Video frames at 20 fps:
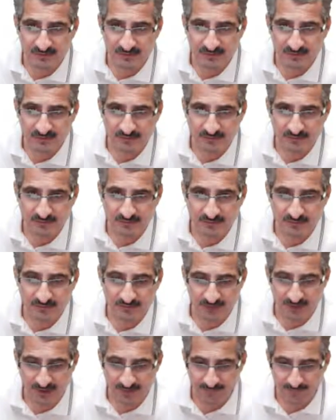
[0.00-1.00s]
So,
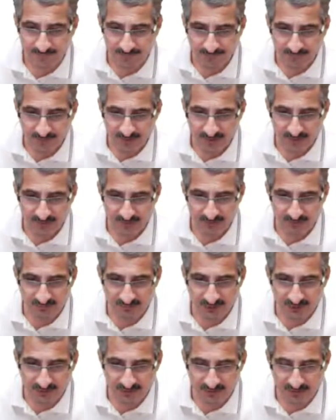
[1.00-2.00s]
okay, let
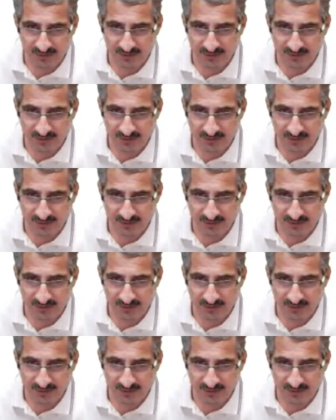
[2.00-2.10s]
me